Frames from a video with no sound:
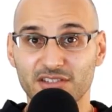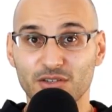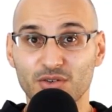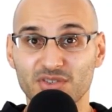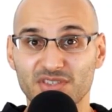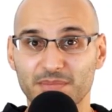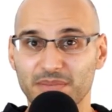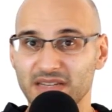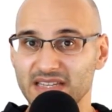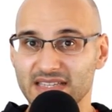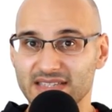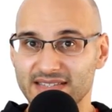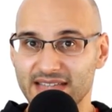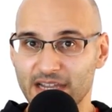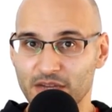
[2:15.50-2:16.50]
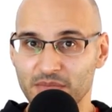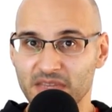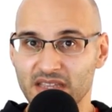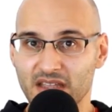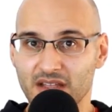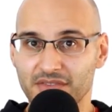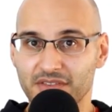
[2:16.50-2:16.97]
lords, please tell me
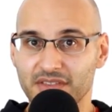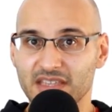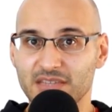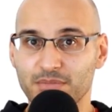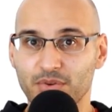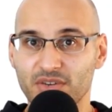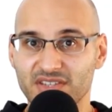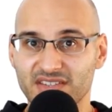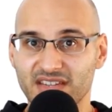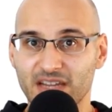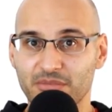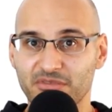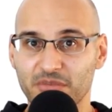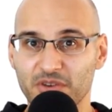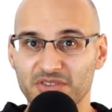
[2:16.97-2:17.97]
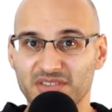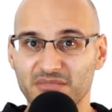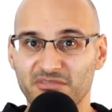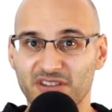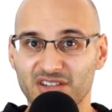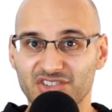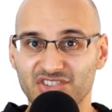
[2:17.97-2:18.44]
that these boys are now promoting
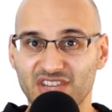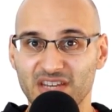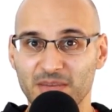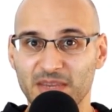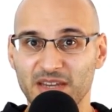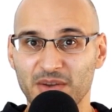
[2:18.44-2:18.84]
branched chain amino